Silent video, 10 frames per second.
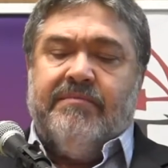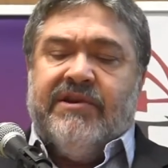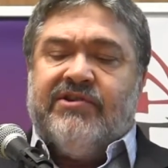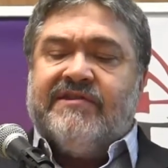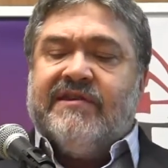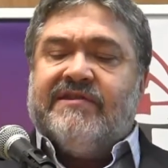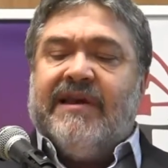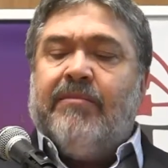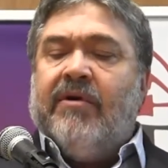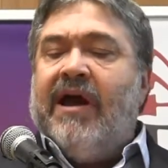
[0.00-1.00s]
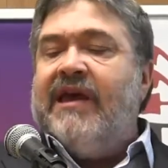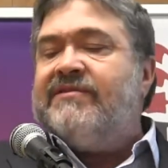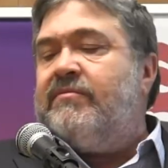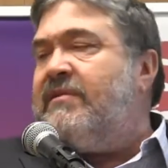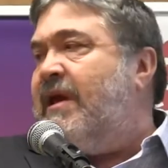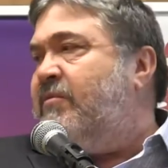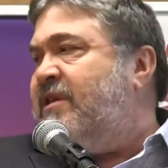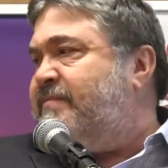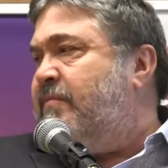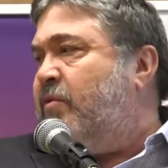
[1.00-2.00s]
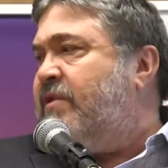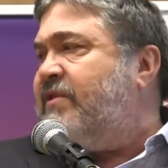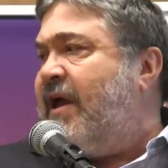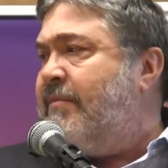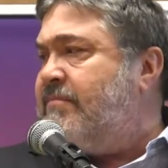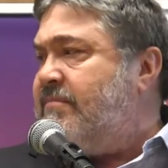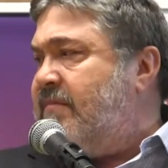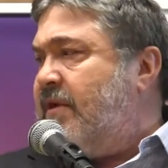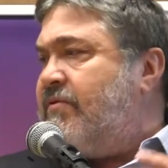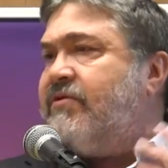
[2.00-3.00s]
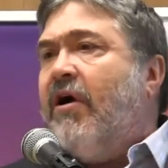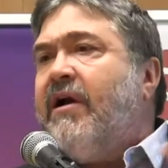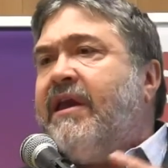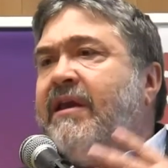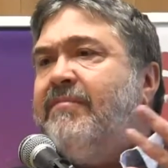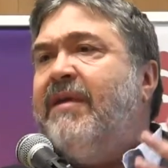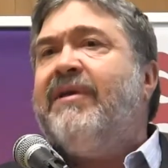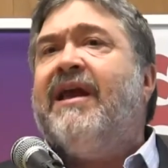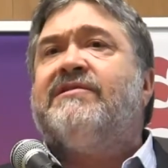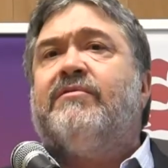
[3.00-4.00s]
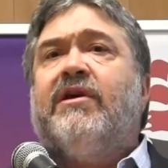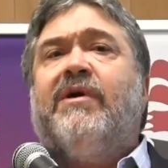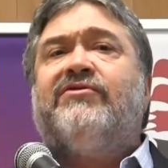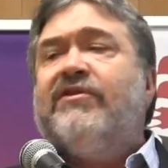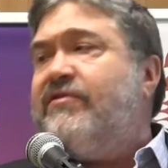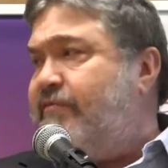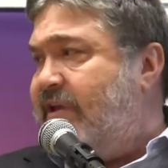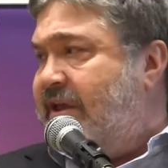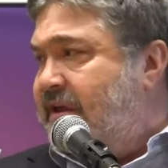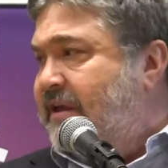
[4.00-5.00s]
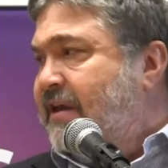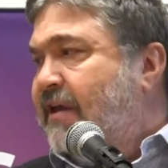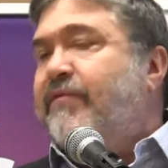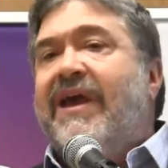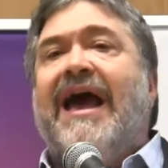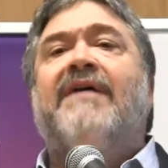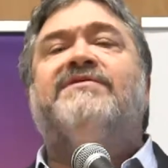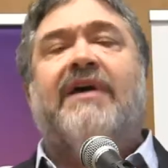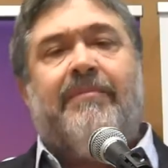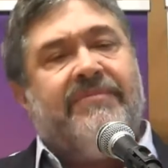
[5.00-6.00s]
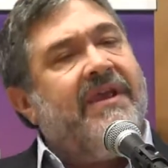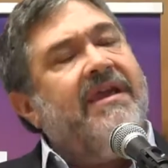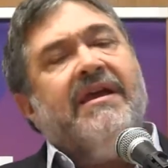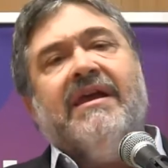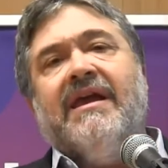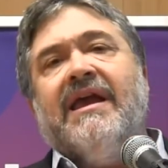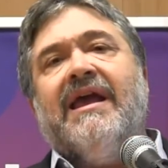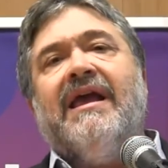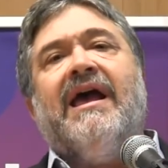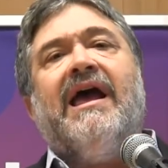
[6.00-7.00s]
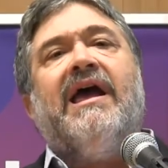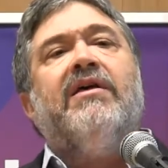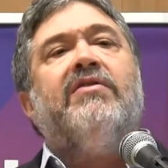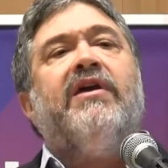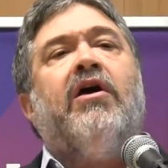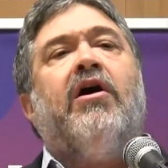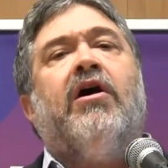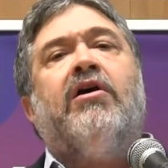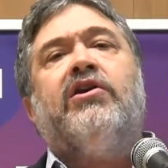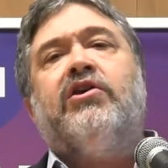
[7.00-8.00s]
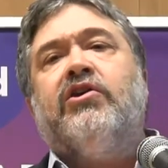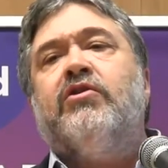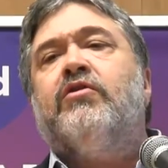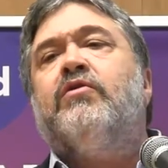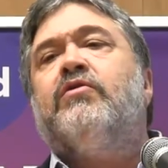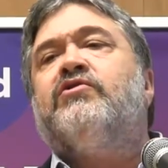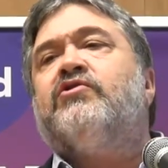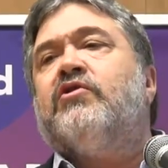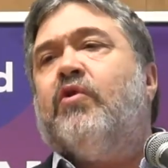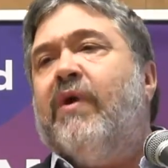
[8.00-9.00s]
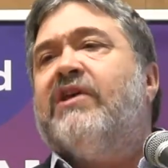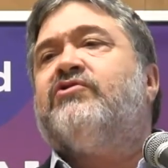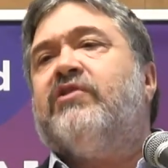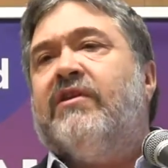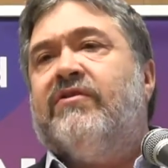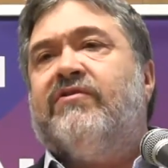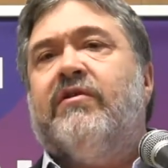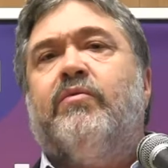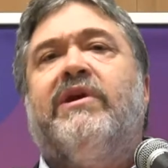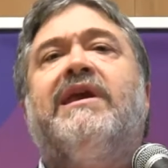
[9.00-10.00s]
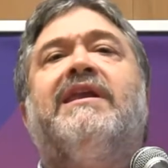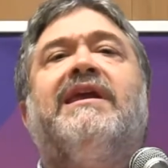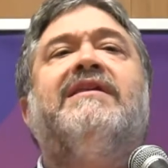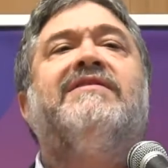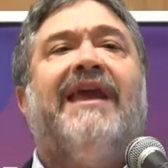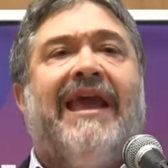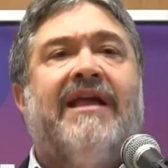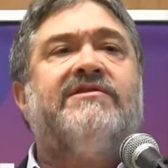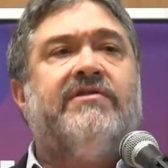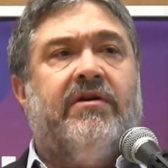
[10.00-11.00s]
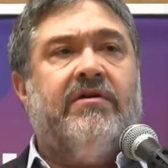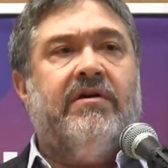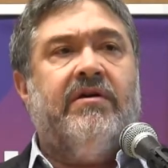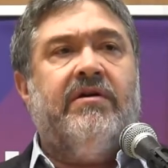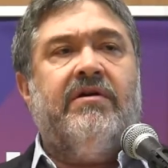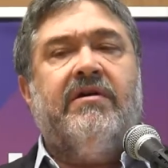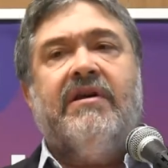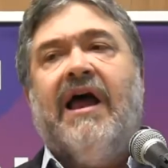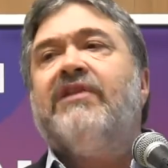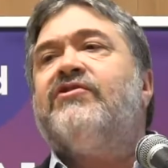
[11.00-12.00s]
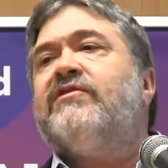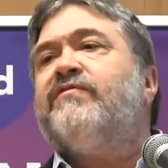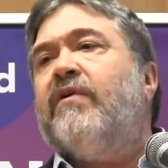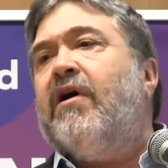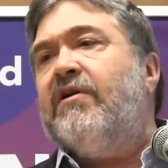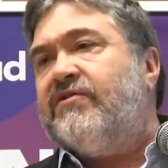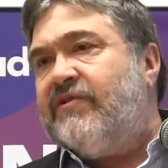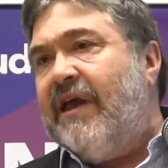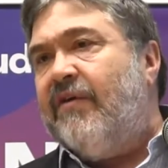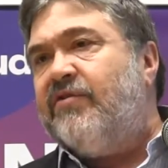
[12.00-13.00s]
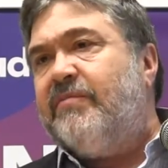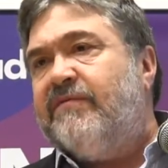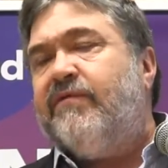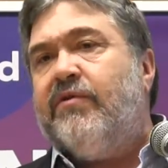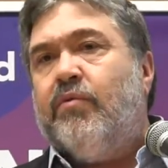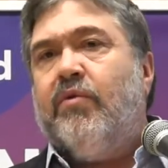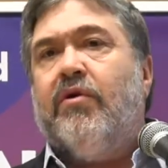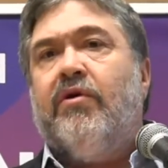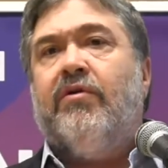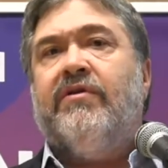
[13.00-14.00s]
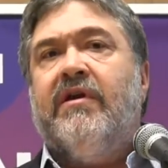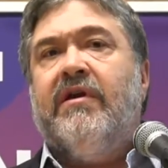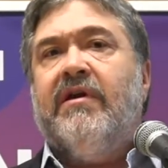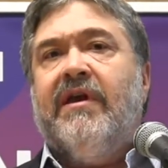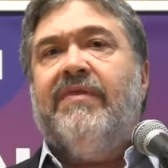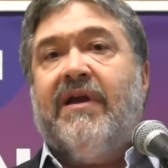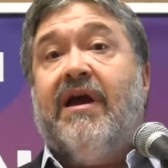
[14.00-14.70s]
But just to summarize, and I want to spend more time, you know, talking and maybe answering questions if we have some. There are huge questions that we need to answer, not just for ourselves, but for the world in the